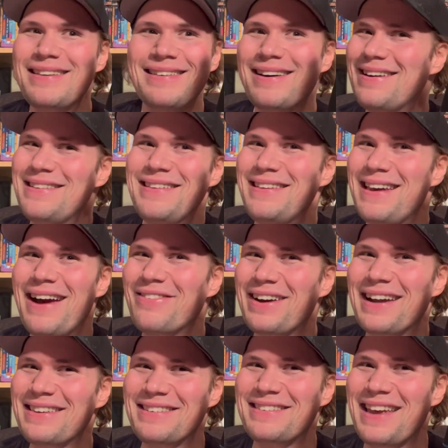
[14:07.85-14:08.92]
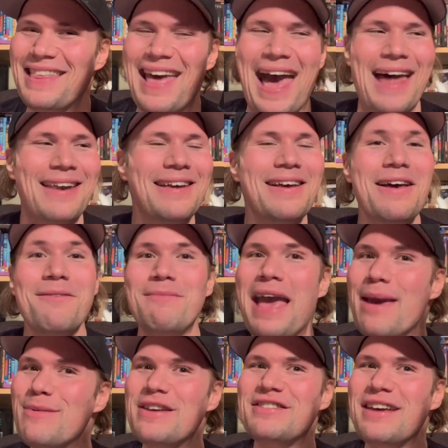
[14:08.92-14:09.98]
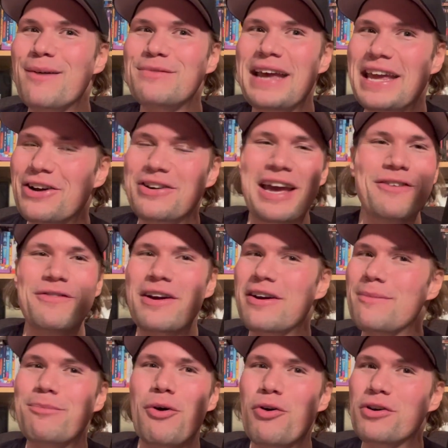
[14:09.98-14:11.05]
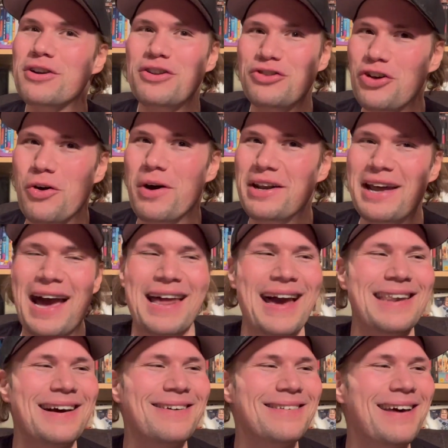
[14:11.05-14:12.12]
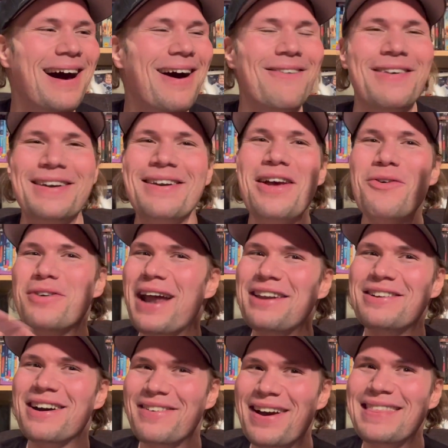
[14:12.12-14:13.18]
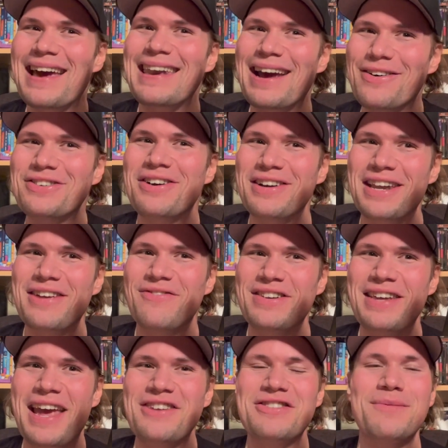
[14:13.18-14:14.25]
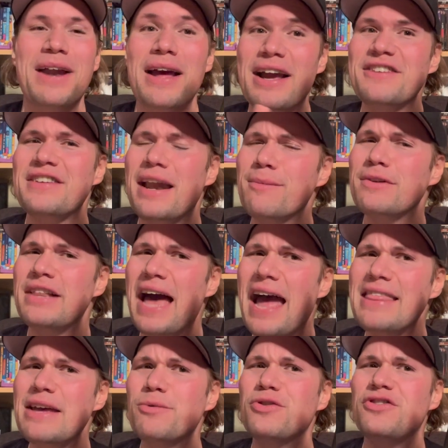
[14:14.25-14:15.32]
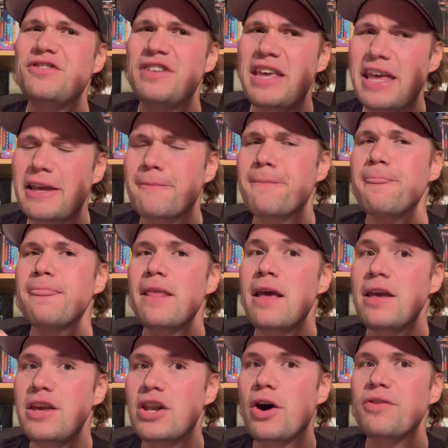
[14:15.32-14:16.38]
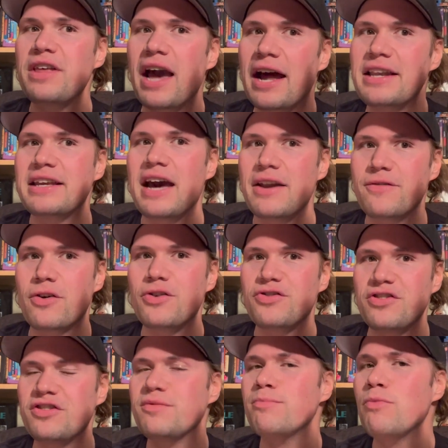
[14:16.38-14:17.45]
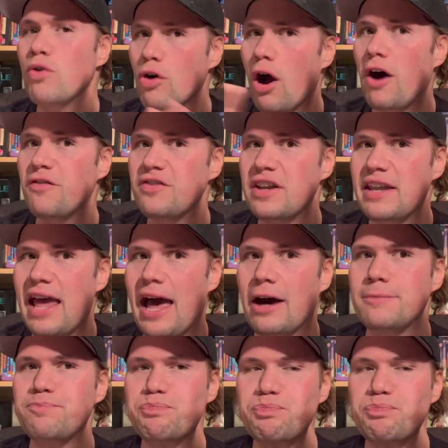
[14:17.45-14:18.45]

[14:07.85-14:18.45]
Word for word: You never got to see that. Maybe someday he'll get very bored and do it. I don't know, but we're not talking about that now, we're talking The Invitation. But like I said, I'm glad that we're seeing, you know, the uncut versions more often now.